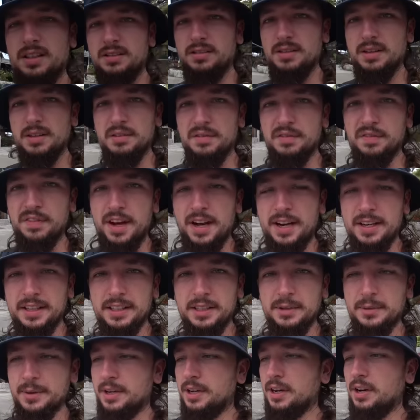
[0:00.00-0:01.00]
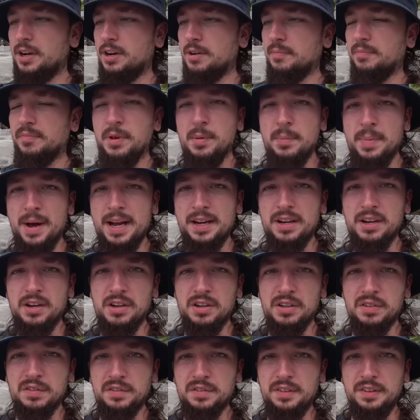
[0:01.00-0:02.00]
Right, finally we got the bag
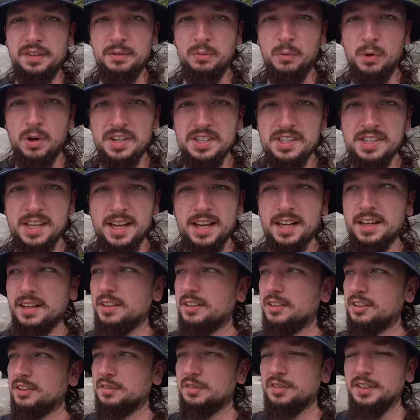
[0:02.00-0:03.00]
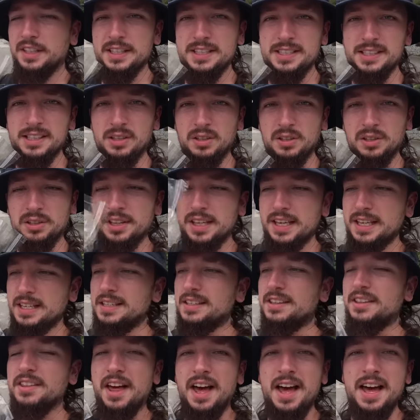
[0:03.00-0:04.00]
off. What is that? For this little
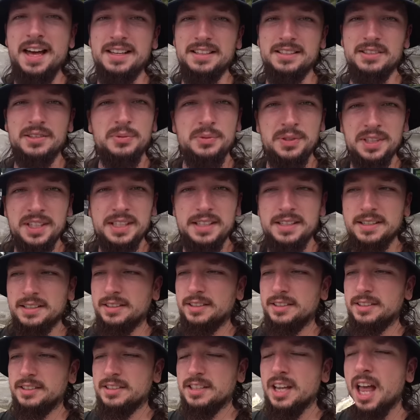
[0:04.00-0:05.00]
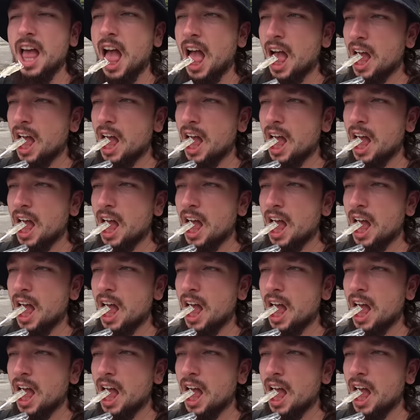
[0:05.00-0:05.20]
thing, that's ridiculous.